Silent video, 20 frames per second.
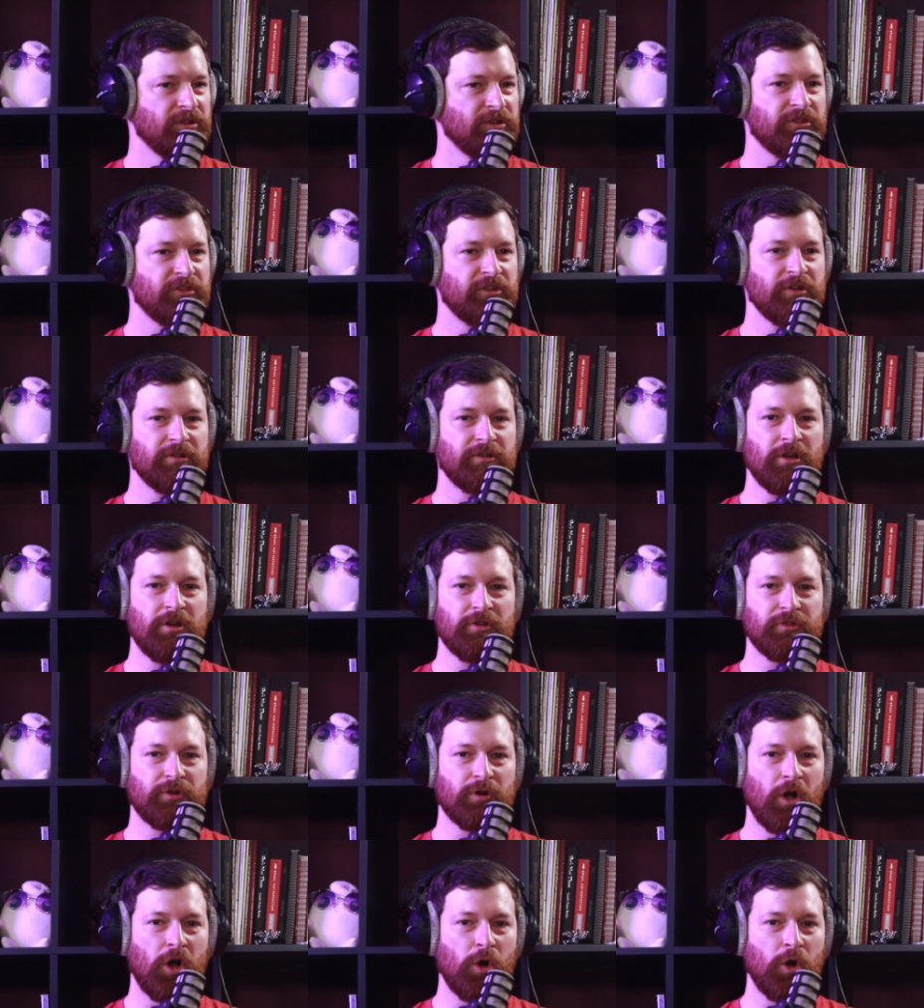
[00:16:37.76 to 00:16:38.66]
they're no,
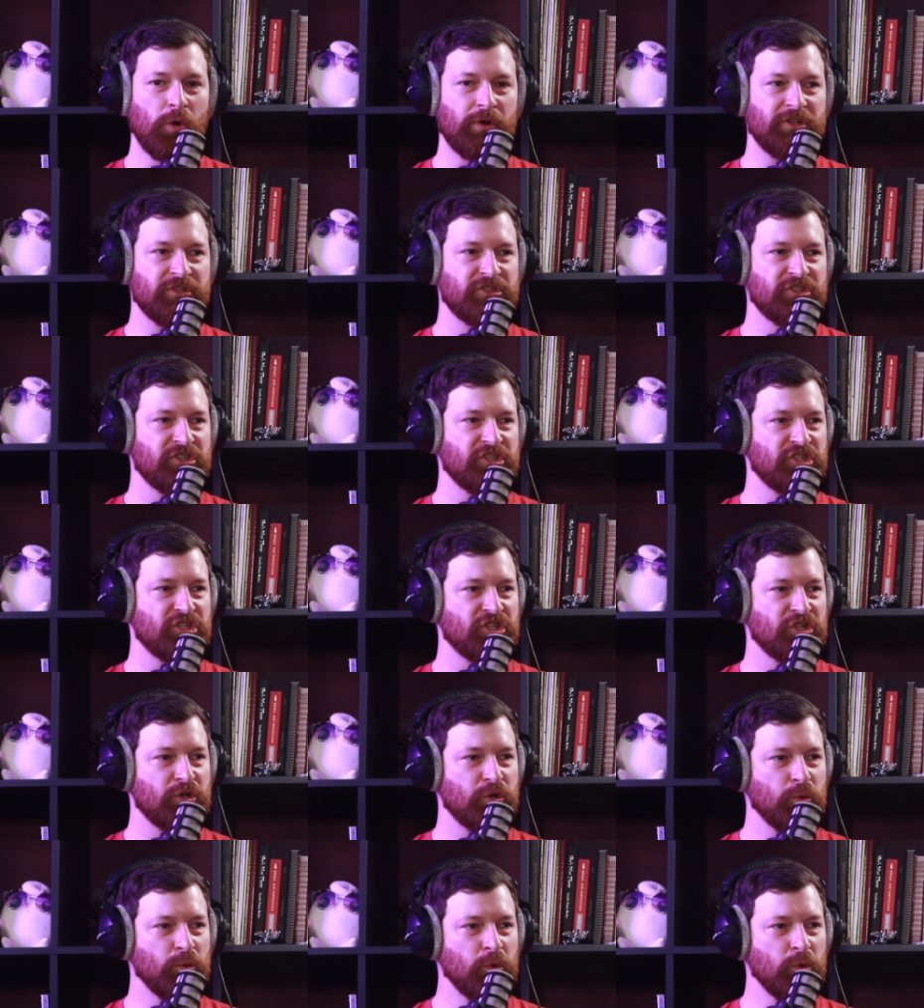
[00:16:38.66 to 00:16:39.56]
they're always
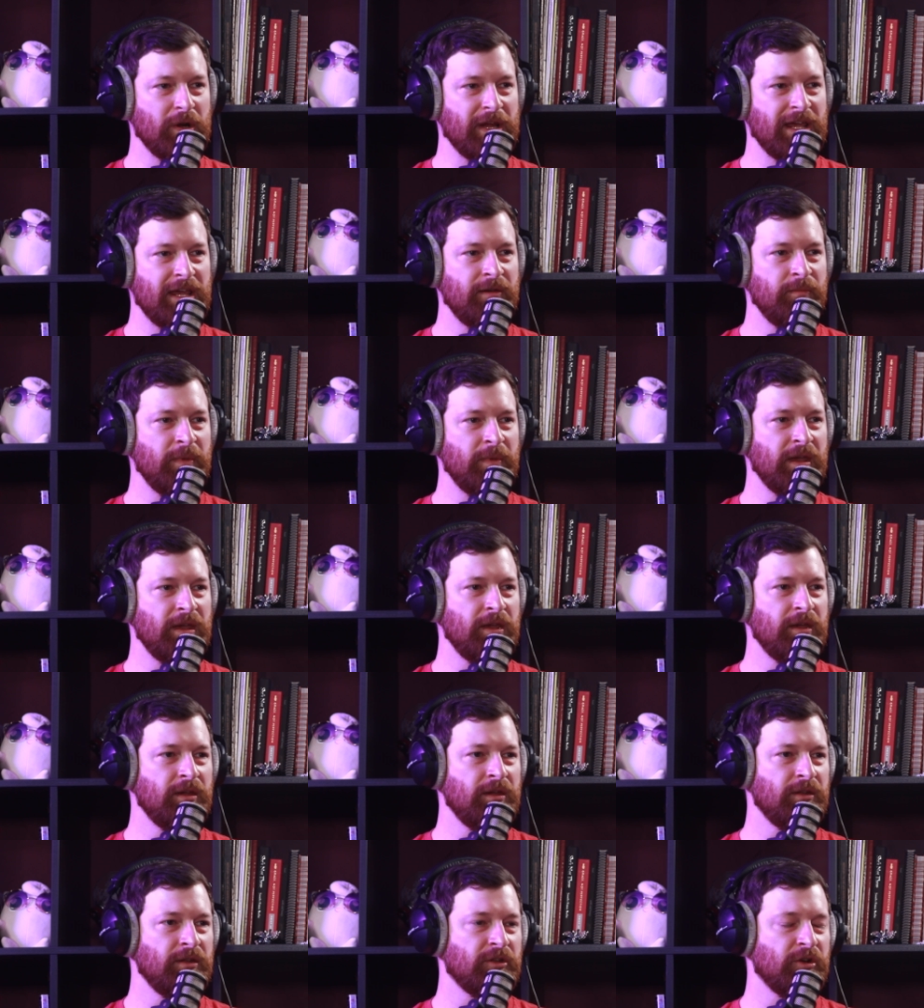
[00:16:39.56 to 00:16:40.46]

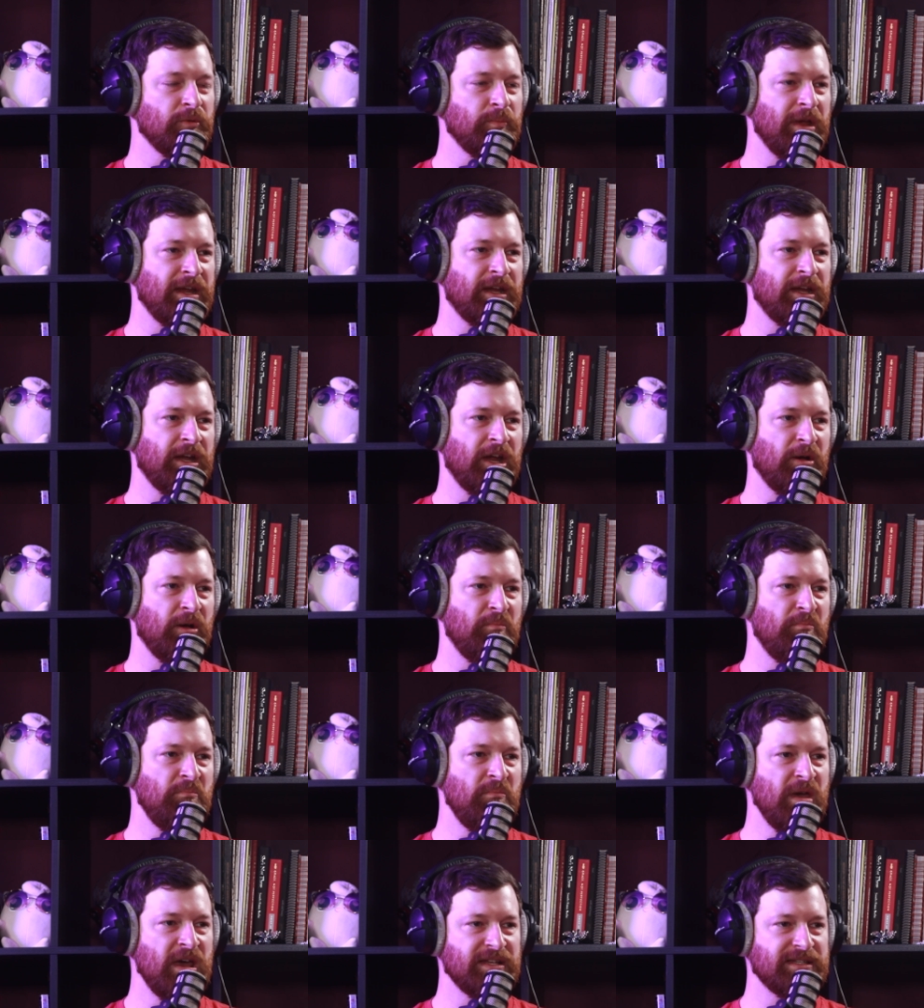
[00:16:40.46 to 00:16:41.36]
screaming. They're making a
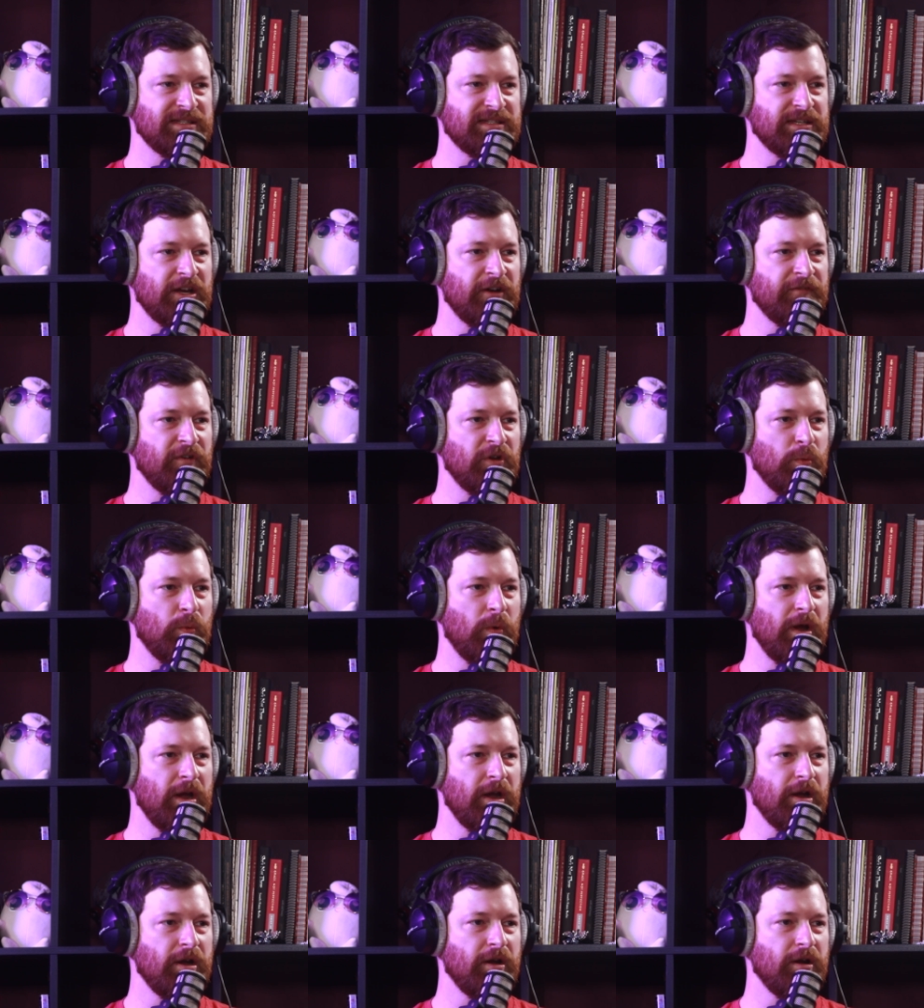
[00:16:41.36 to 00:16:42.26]
mess
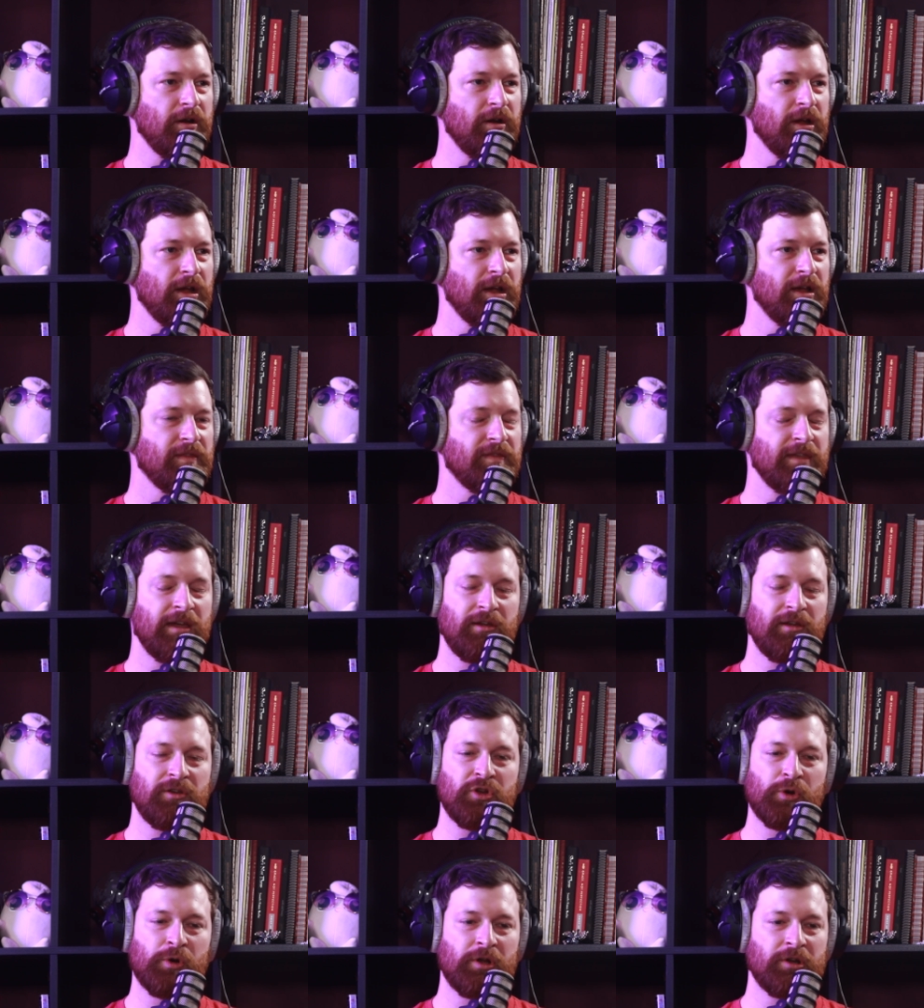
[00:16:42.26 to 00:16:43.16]
everywhere they
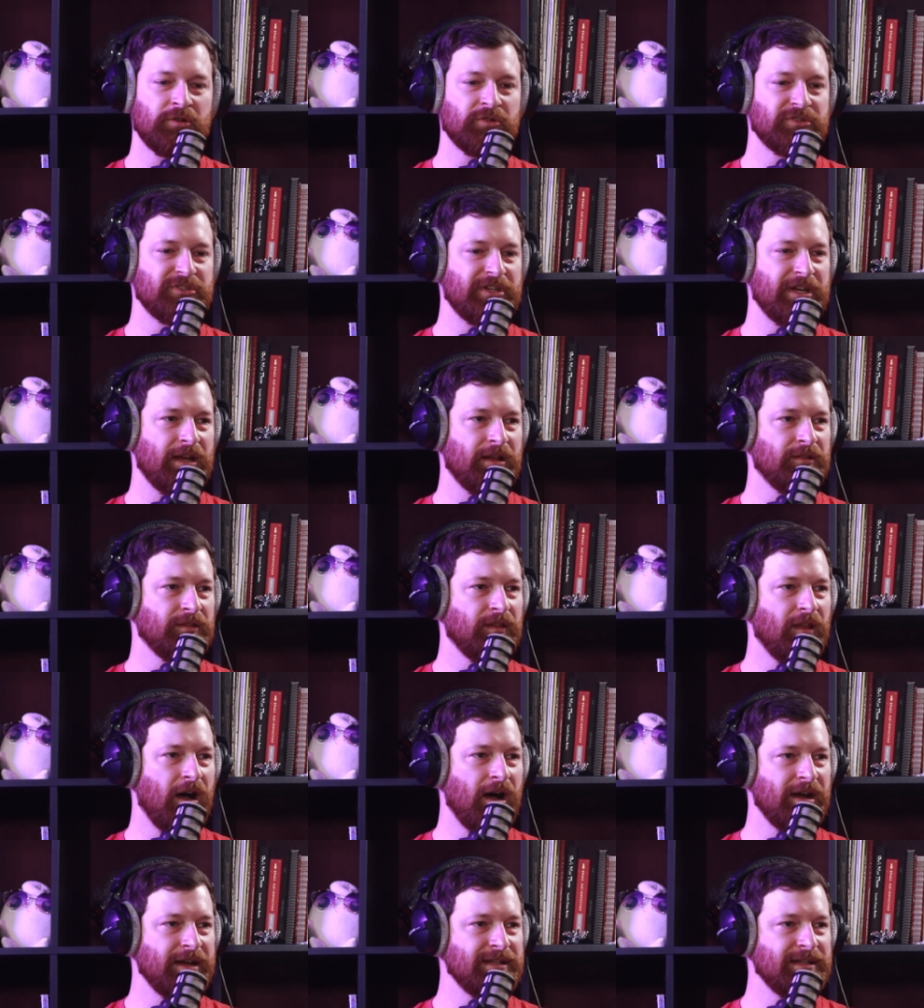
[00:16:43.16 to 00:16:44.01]
don't understand line